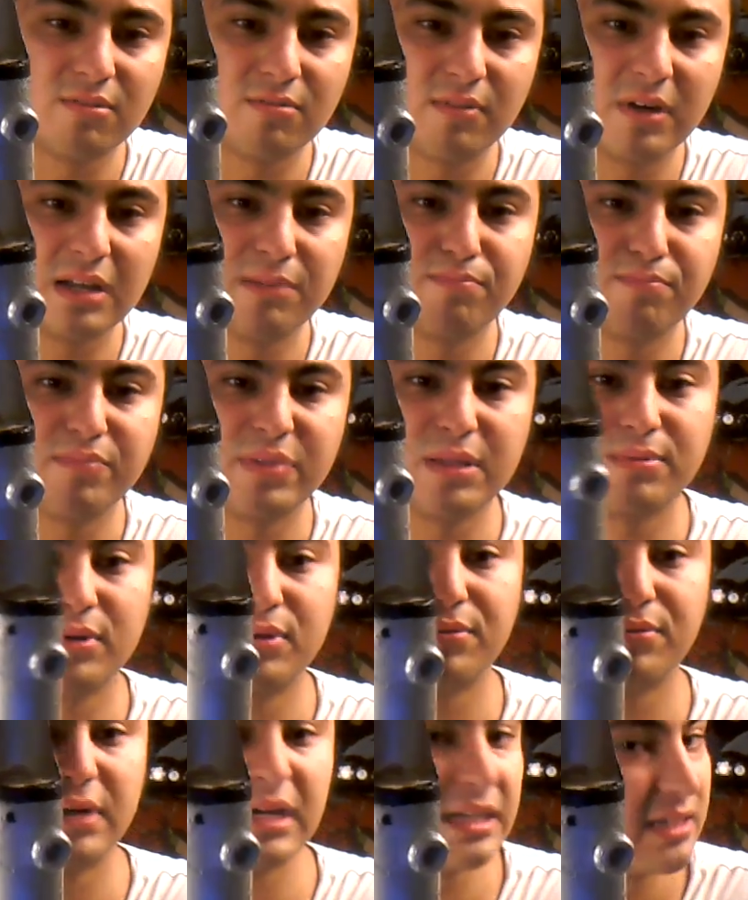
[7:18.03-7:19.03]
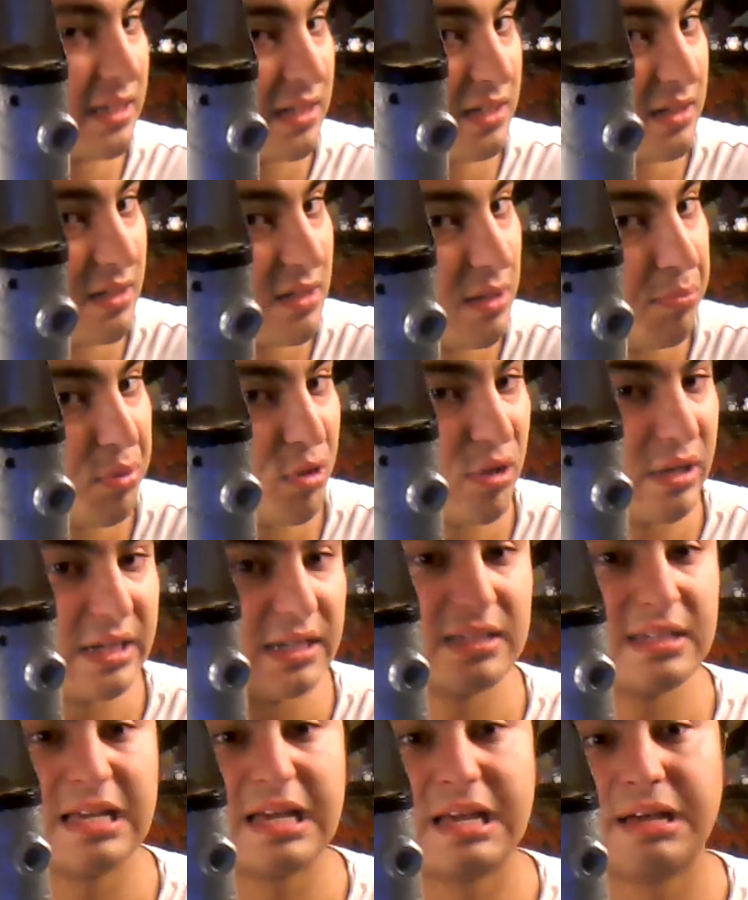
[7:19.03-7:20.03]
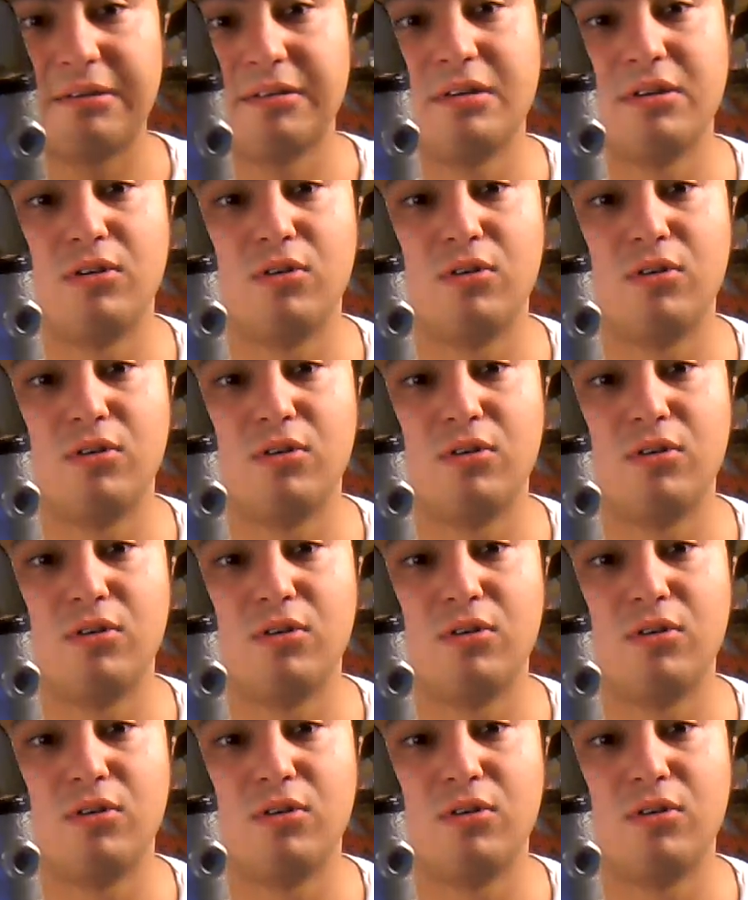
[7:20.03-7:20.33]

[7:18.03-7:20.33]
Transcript: Like, people are gonna complain that,